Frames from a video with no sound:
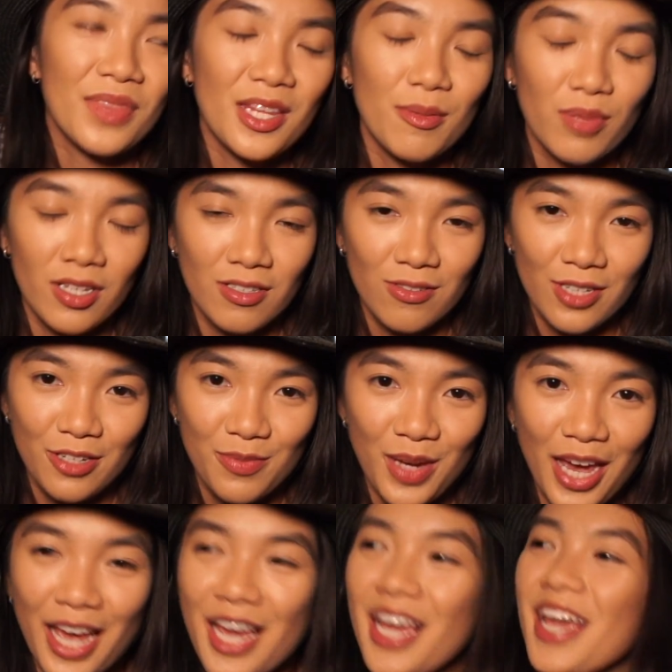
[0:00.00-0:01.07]
Please don't give me
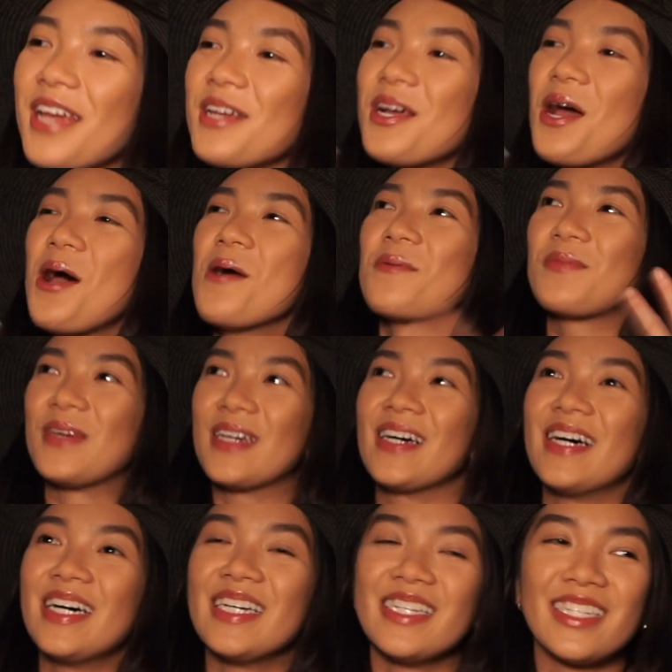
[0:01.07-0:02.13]
hate
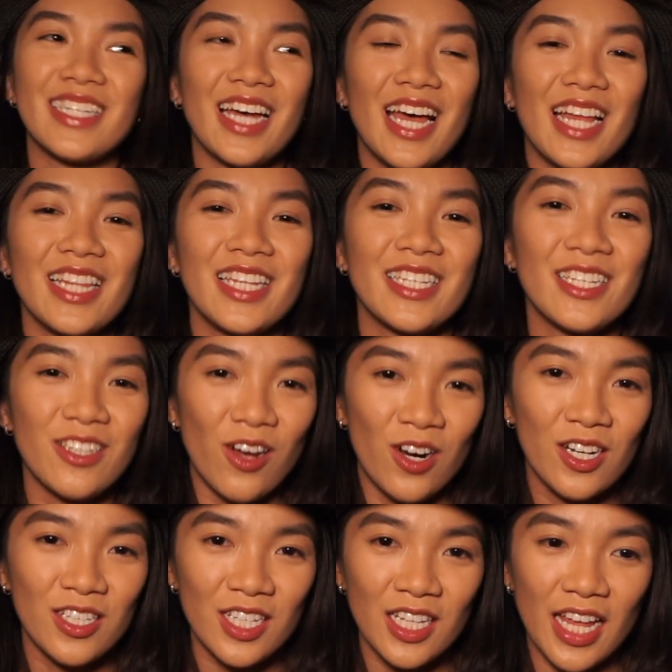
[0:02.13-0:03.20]
because this is
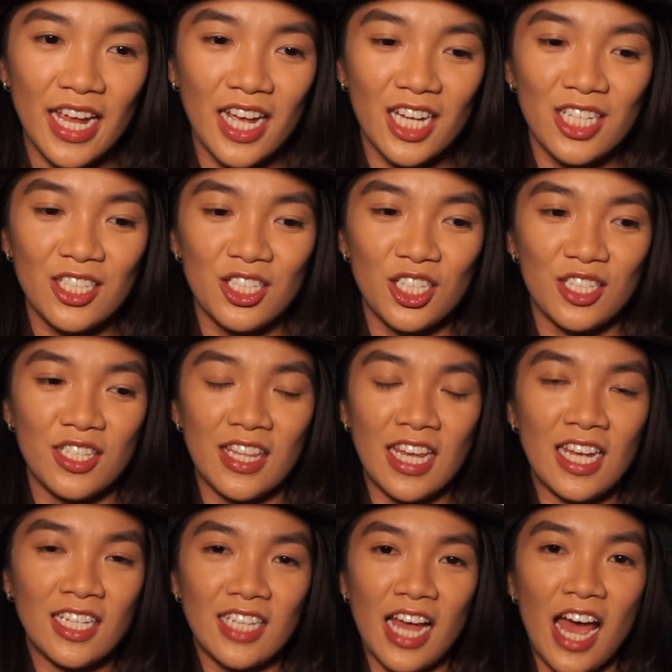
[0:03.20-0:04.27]
honestly like just
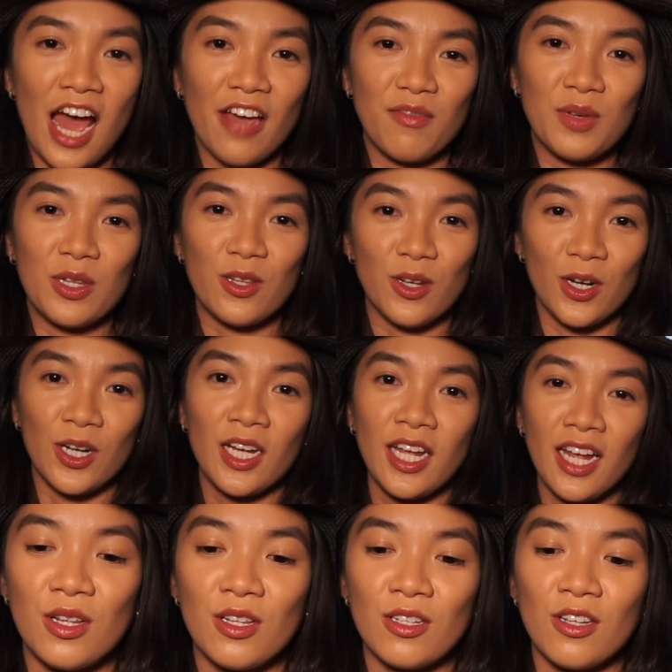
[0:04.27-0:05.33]
things that I've been
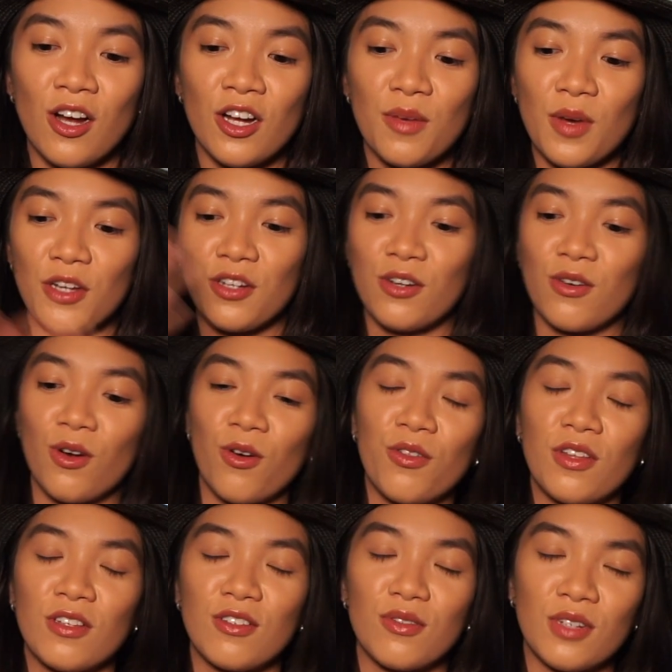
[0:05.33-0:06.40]
learning. Talking about your growth
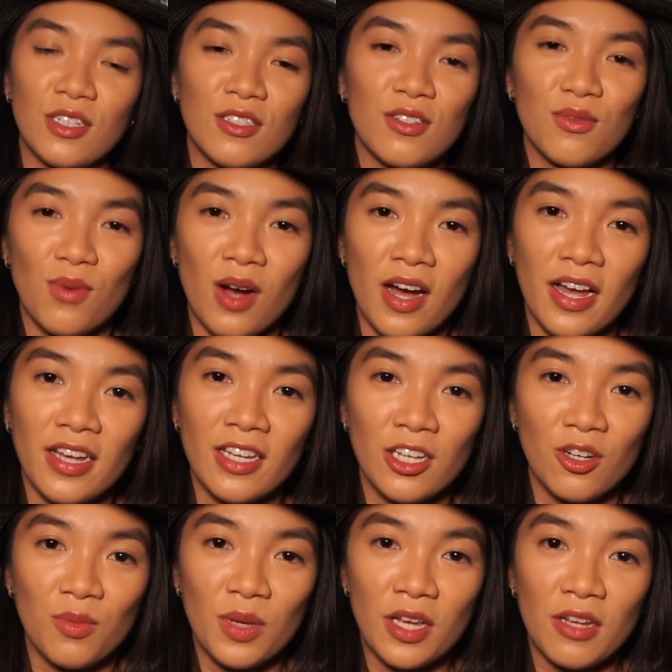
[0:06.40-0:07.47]
is a reason why
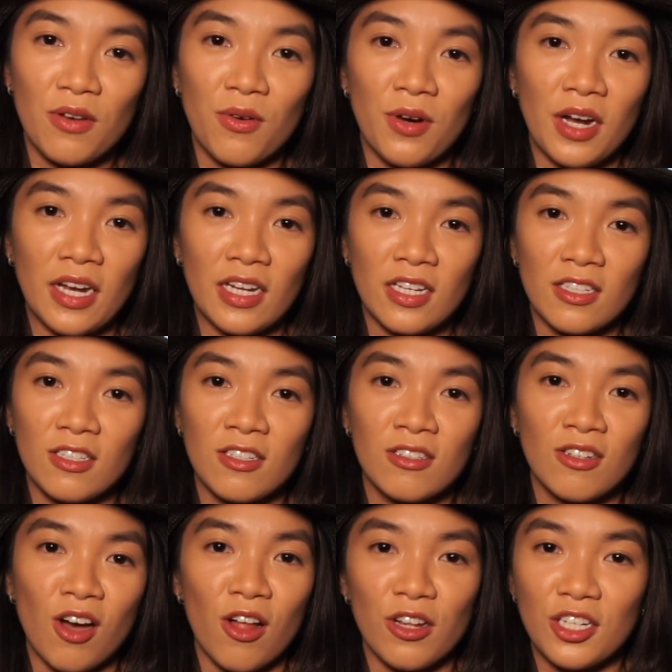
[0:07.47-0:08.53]
Gilman or any
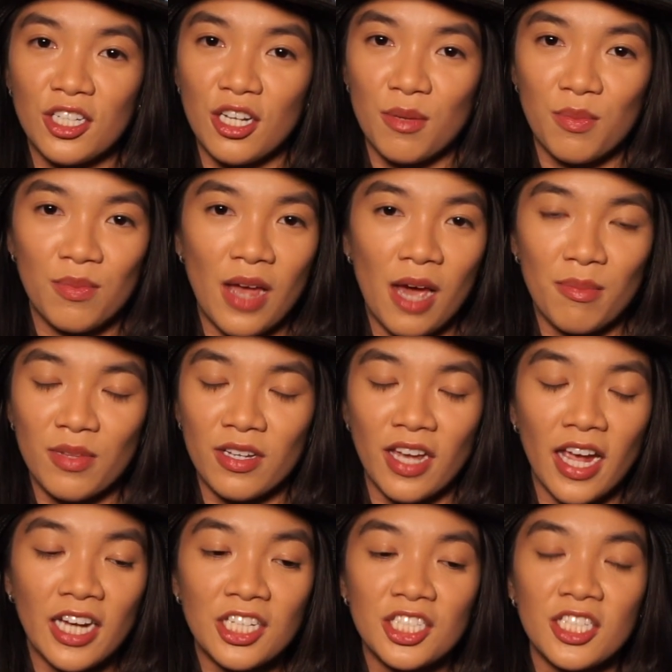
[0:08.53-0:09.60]
scholarship
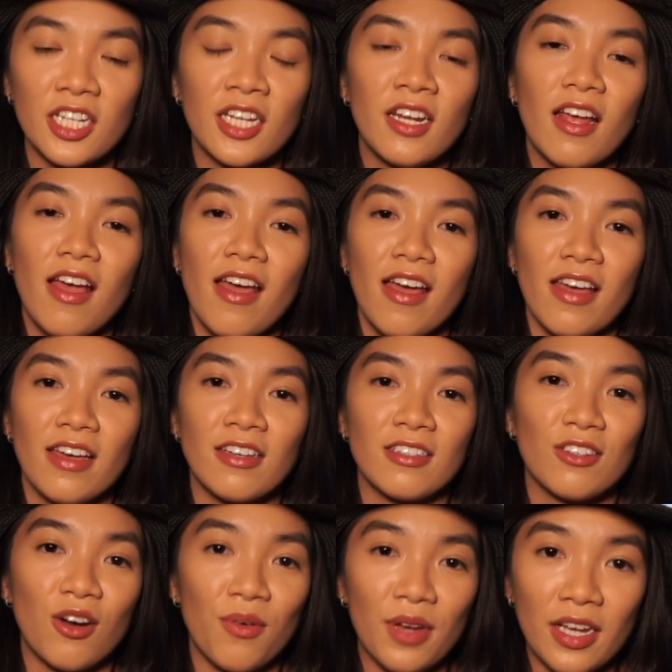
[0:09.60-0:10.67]
application is
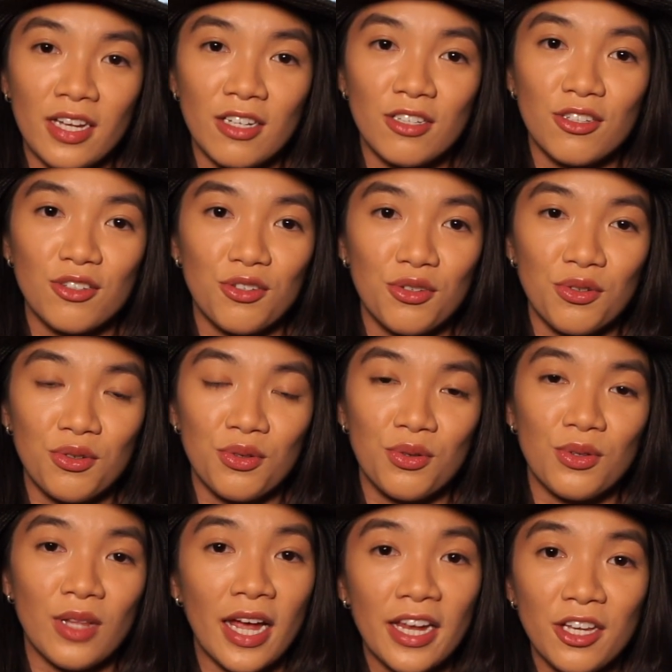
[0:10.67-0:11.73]
going to
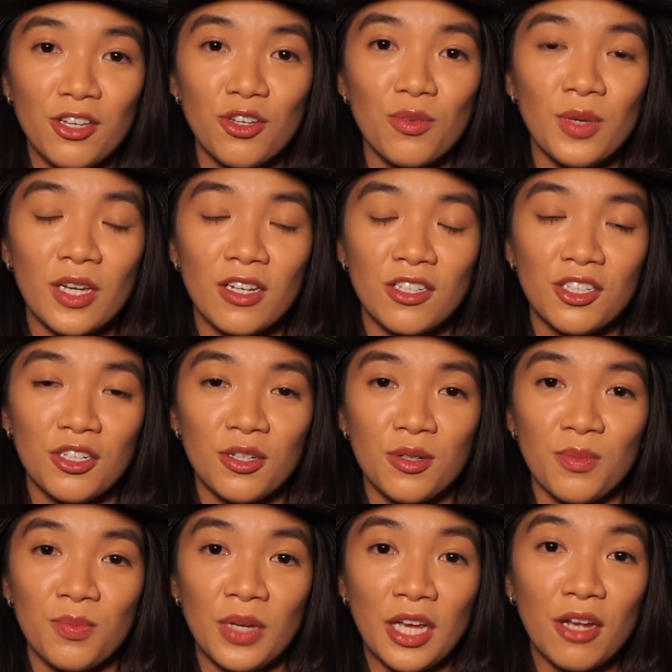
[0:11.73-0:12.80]
like you, because you're
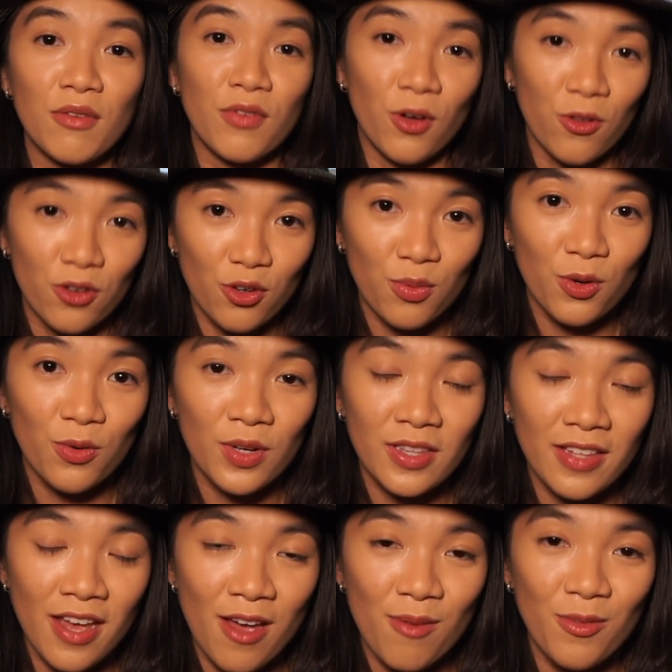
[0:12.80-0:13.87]
being vulnerable with
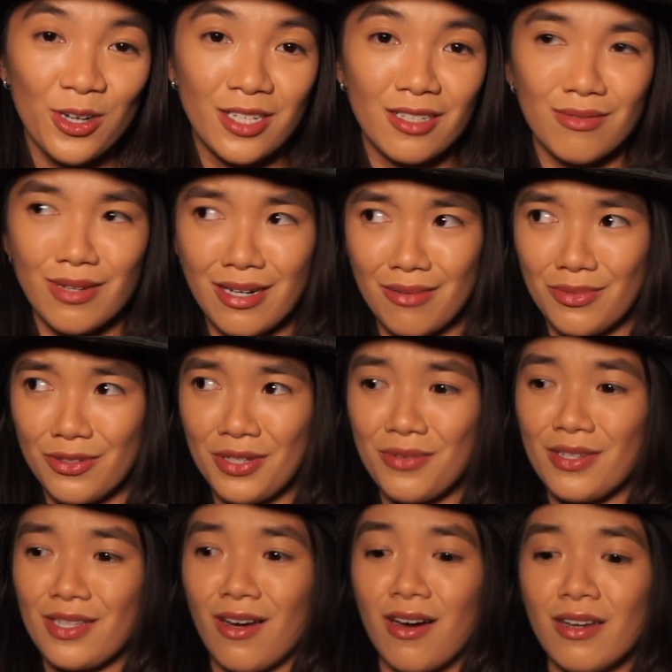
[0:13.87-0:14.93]
them, which is what I'm doing
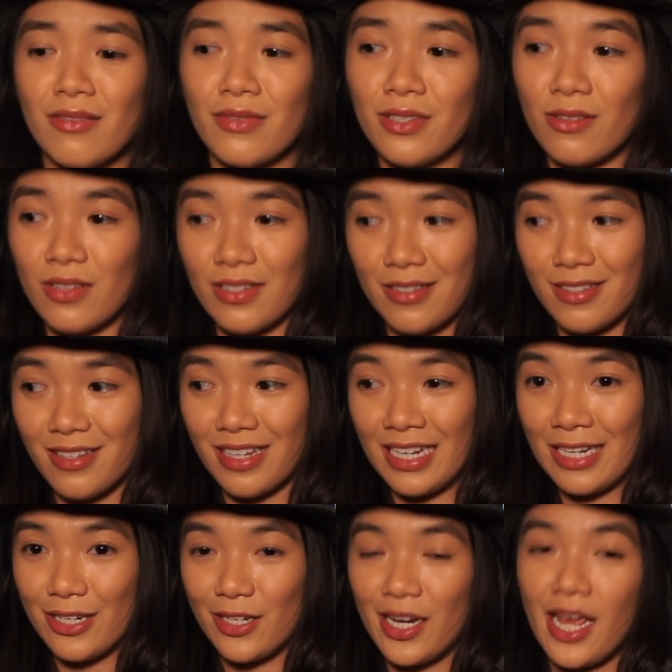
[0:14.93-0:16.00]
with y'all, even though this is the
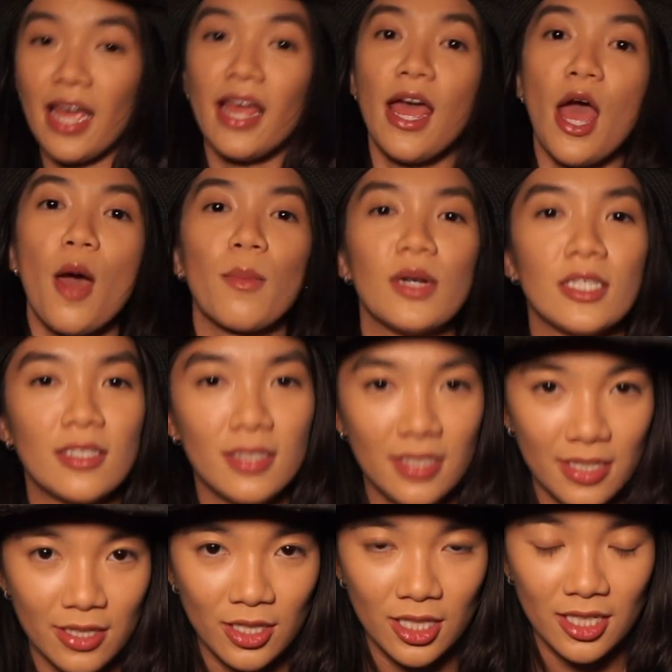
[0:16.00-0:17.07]
internet, but
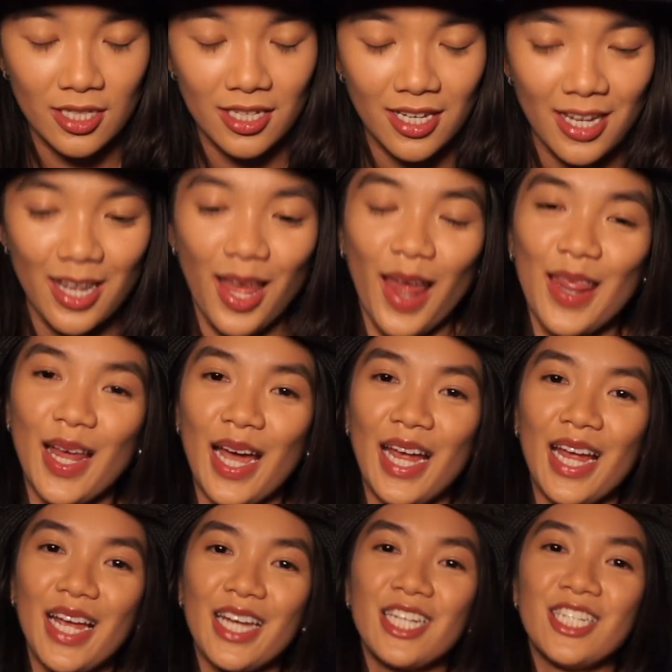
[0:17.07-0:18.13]
still, like,